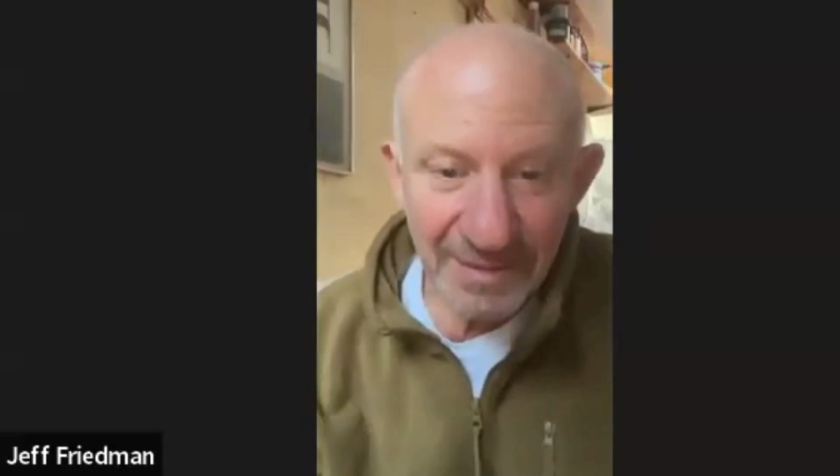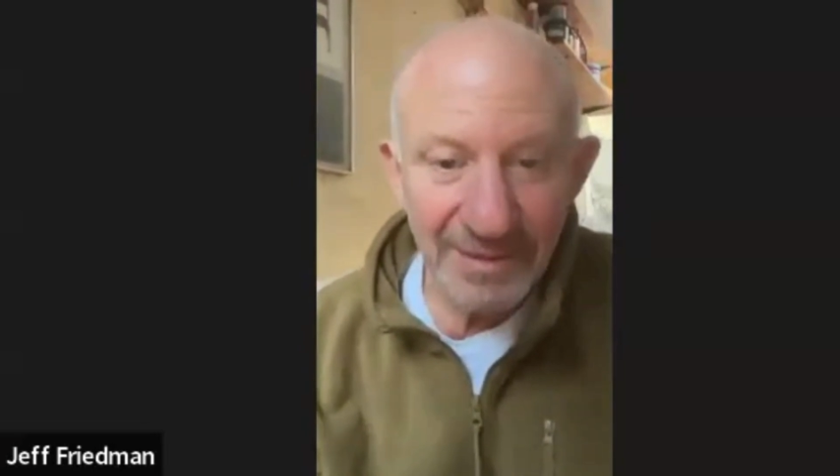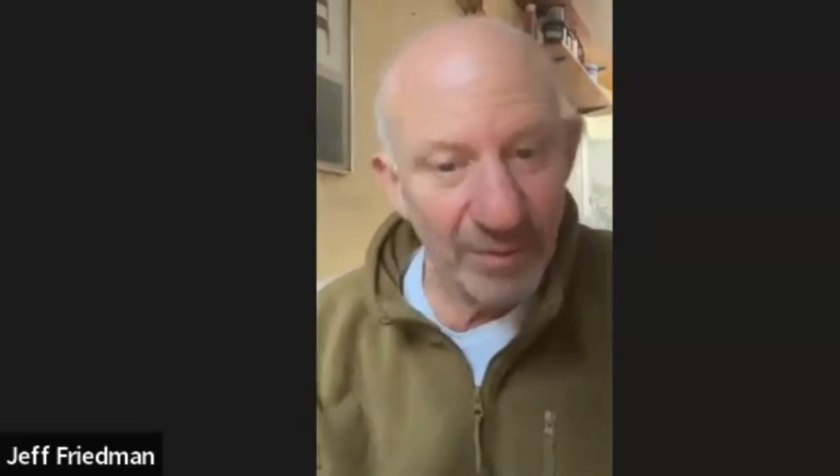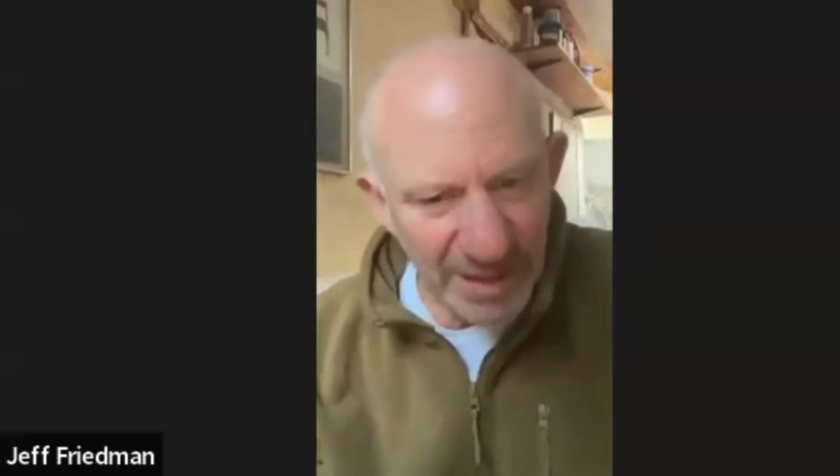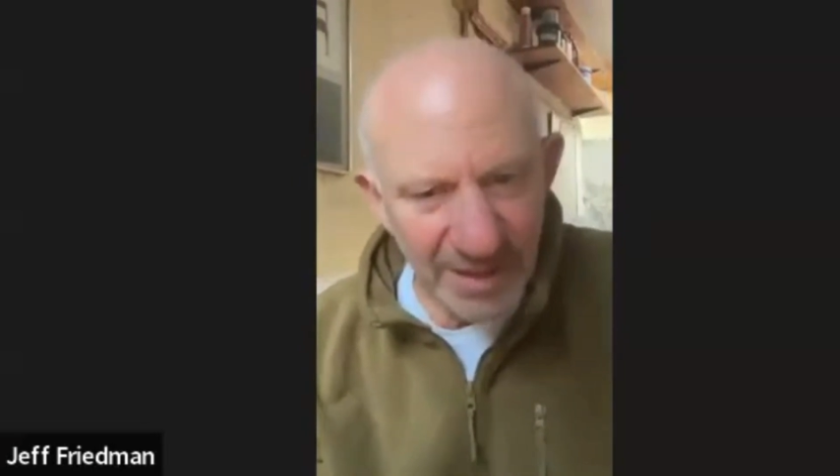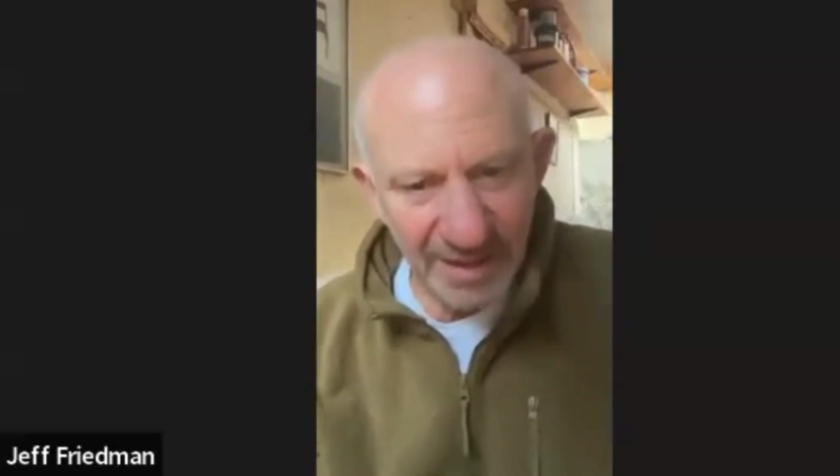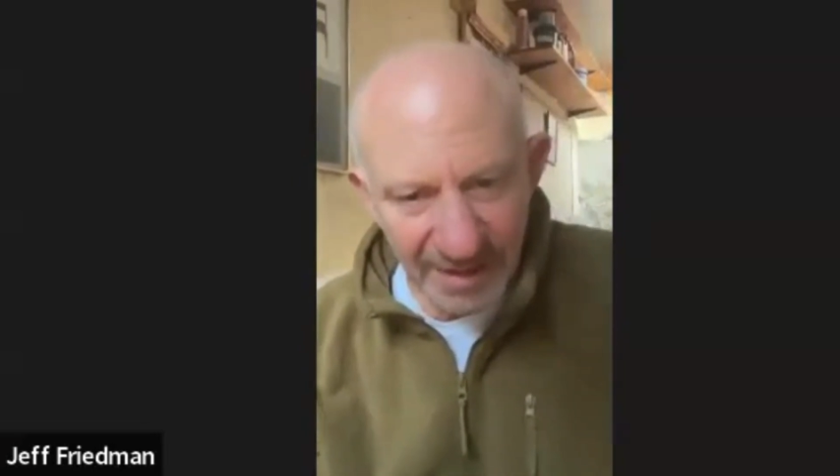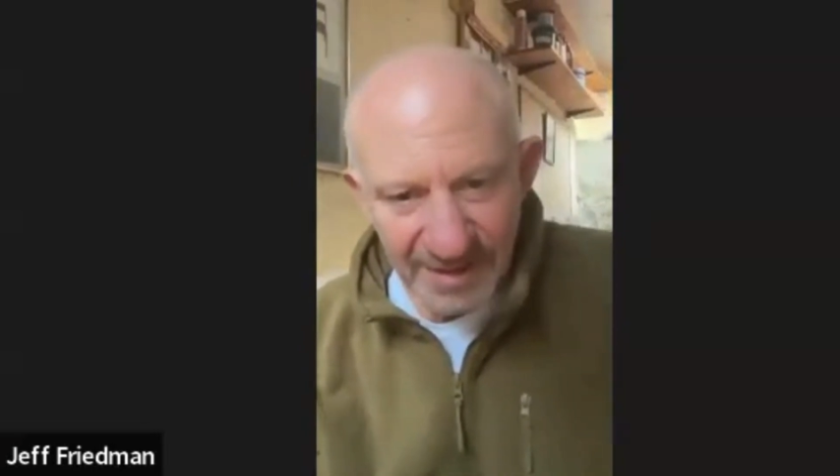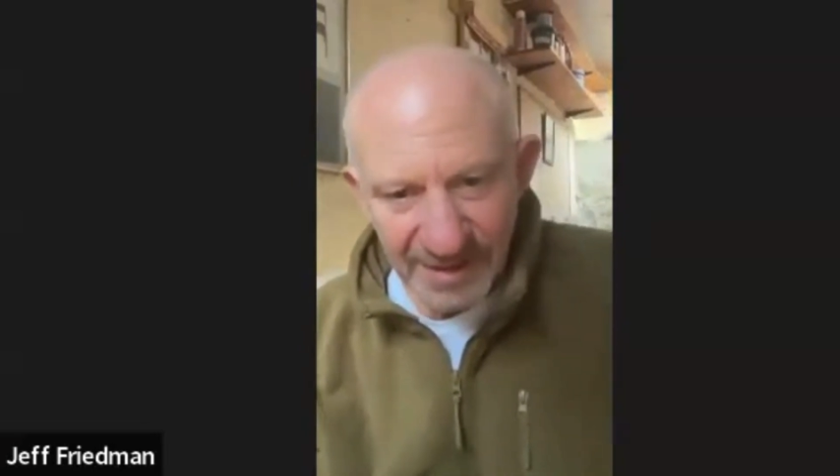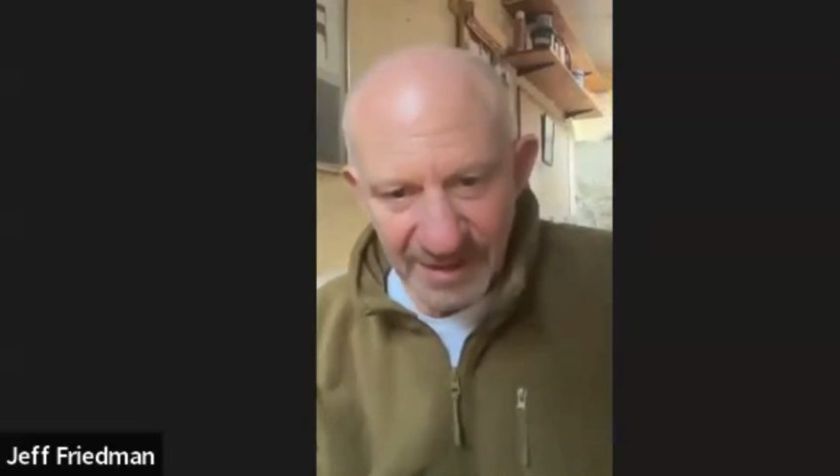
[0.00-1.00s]
that we
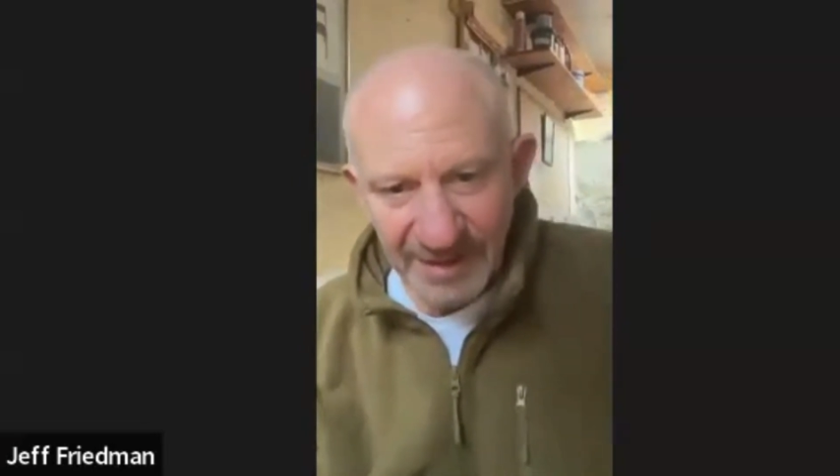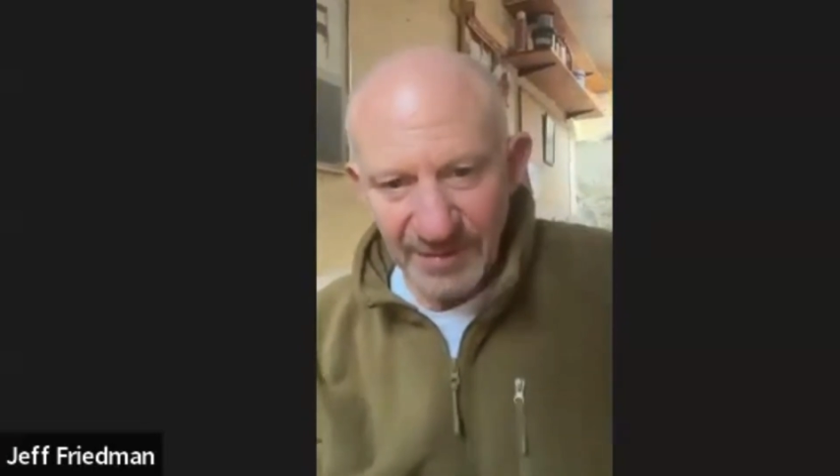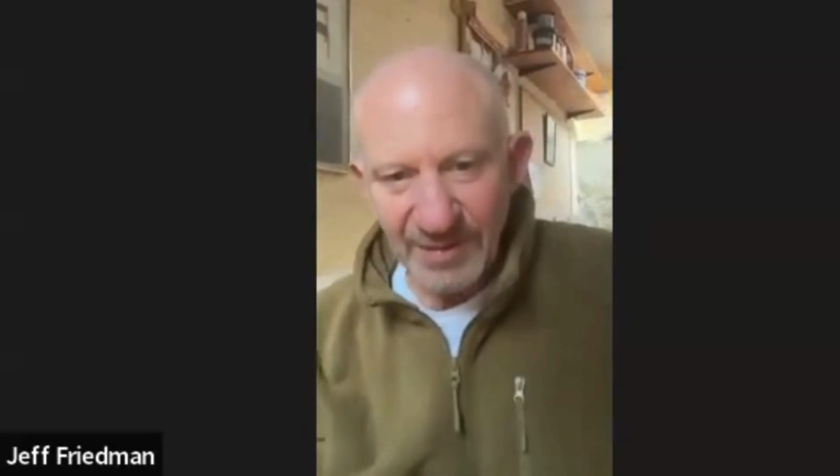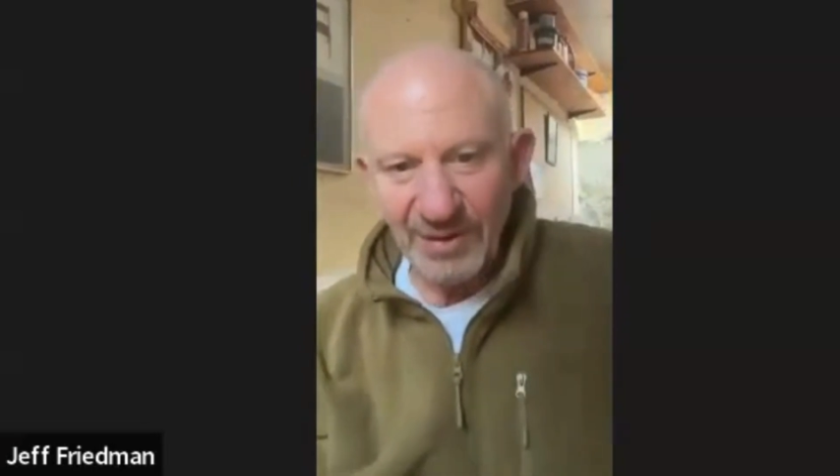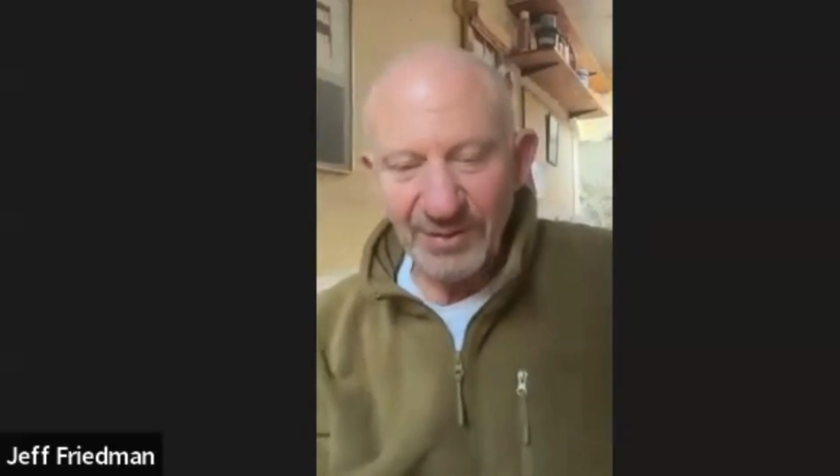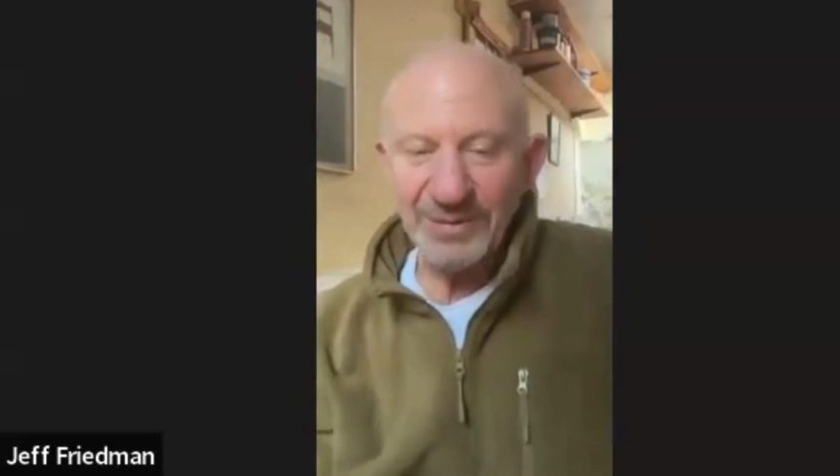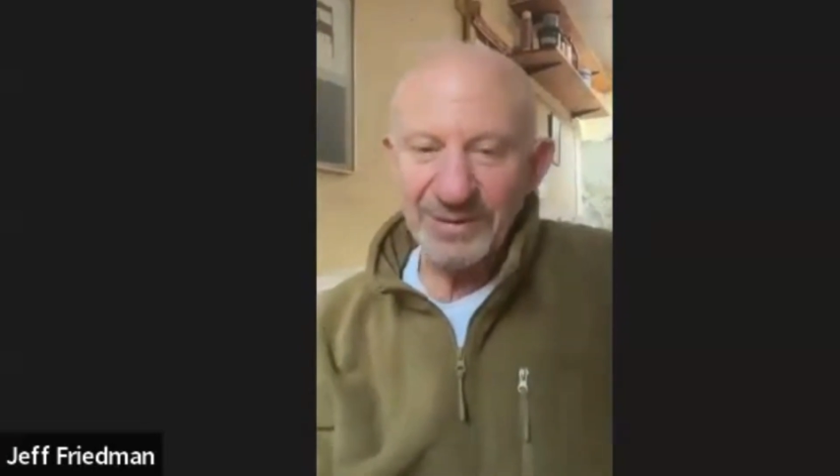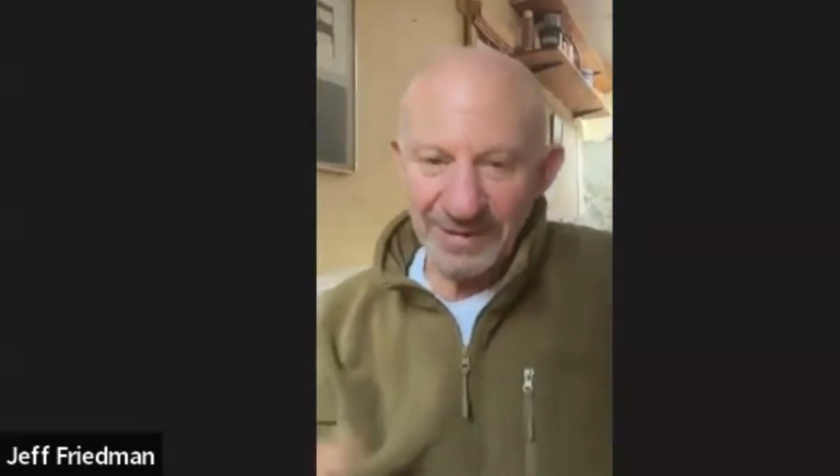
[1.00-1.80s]
need, even though